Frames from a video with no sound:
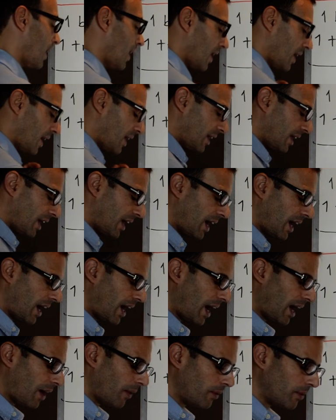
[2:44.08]
and
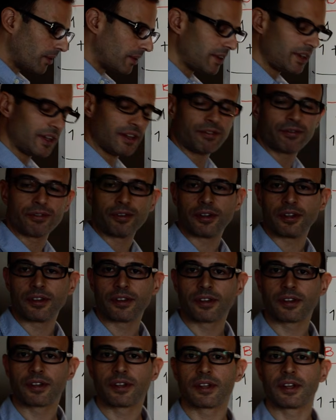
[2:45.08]
how
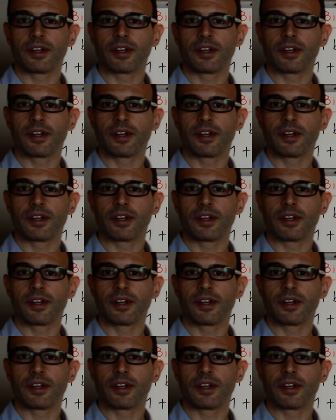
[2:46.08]
different